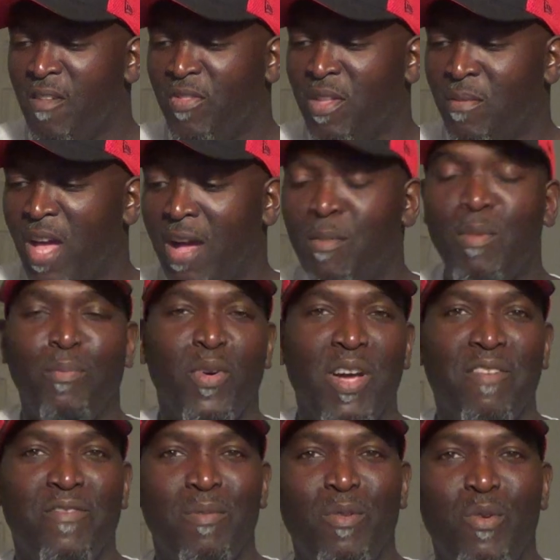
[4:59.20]
I'm a
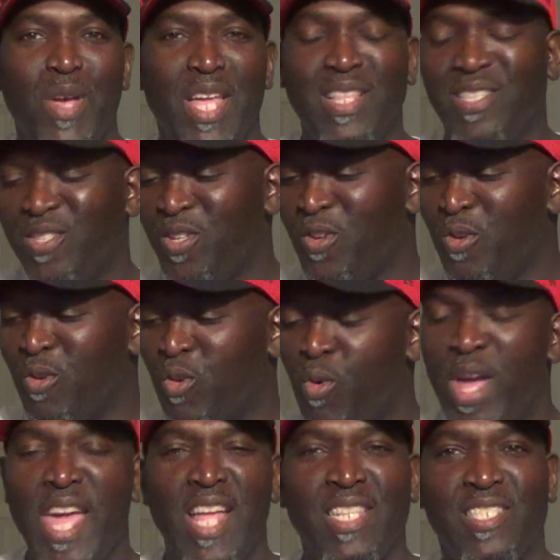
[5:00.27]
boy from Queens too.
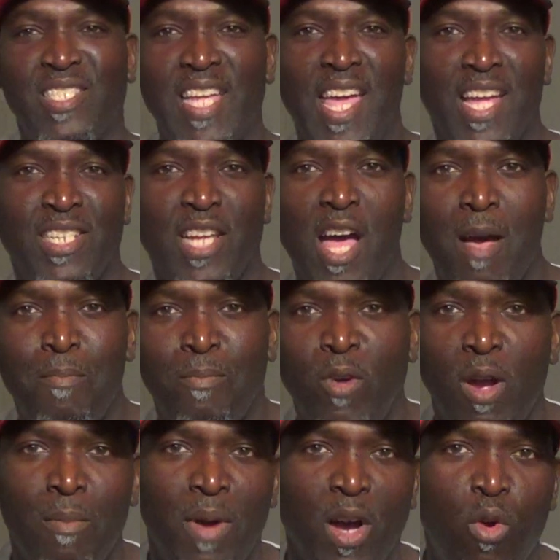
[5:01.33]
Queens, stand up.
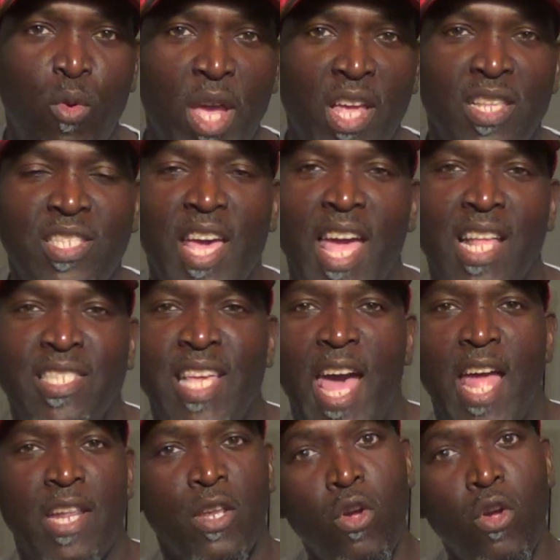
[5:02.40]
Where my Queens heads at?